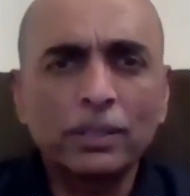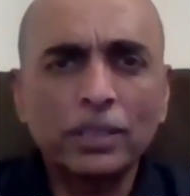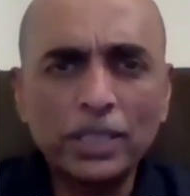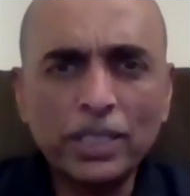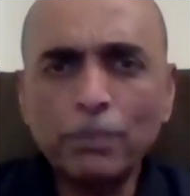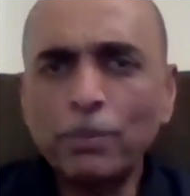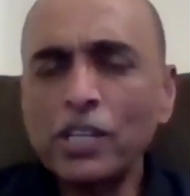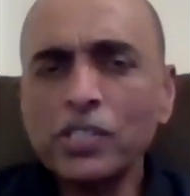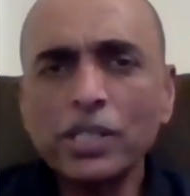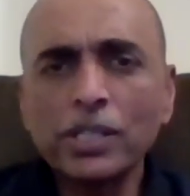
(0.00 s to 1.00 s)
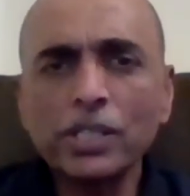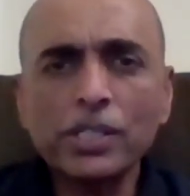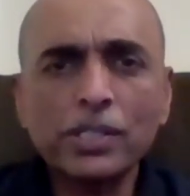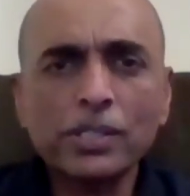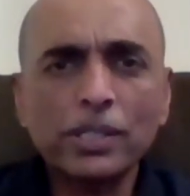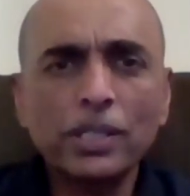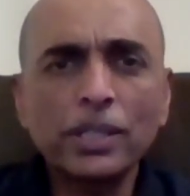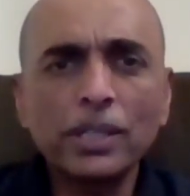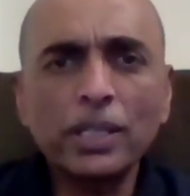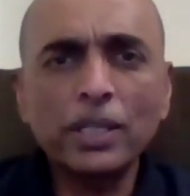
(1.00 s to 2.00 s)
30 plus years
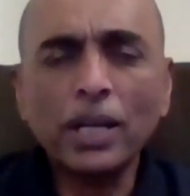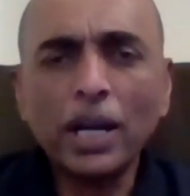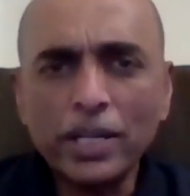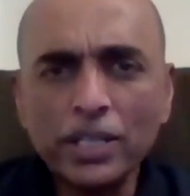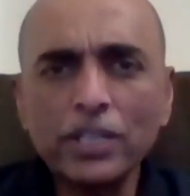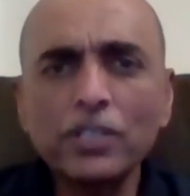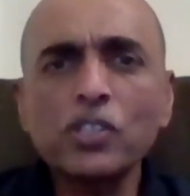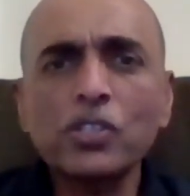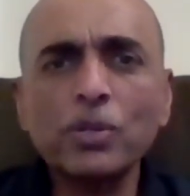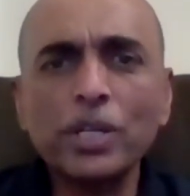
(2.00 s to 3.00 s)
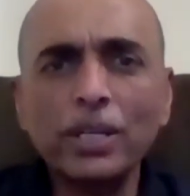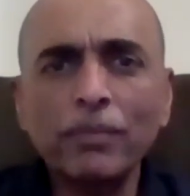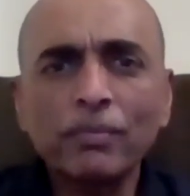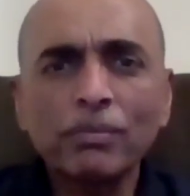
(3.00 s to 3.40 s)
in the IT industry